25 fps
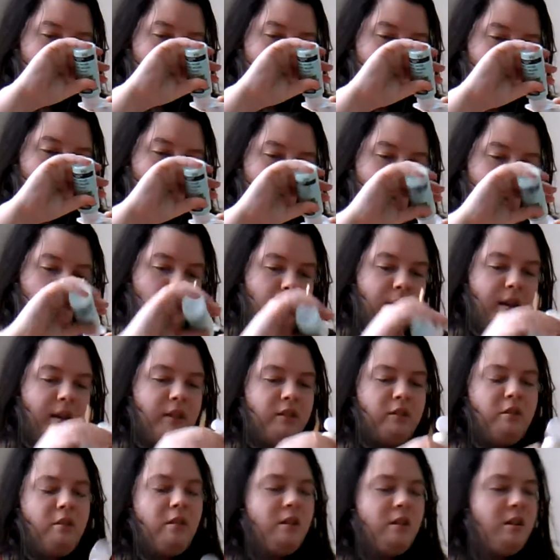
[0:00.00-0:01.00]
No, I
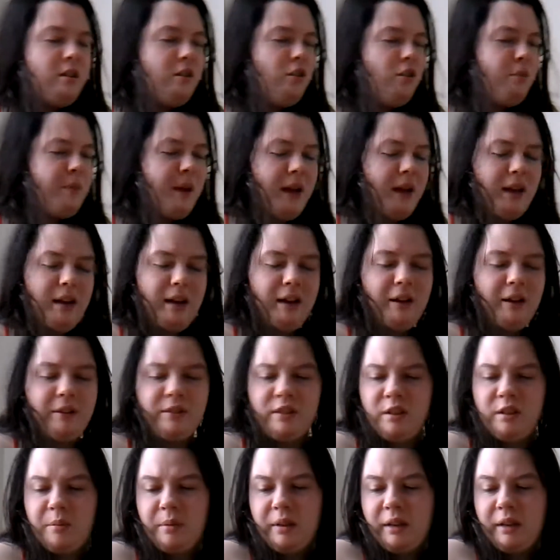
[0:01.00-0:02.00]
started a new painting. I was gonna be
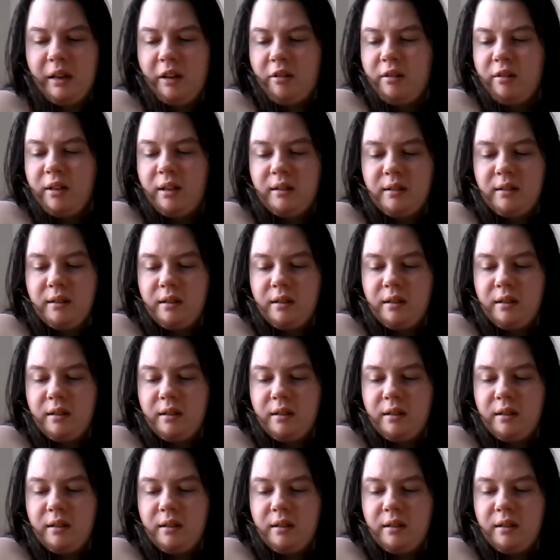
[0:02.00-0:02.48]
like, I already did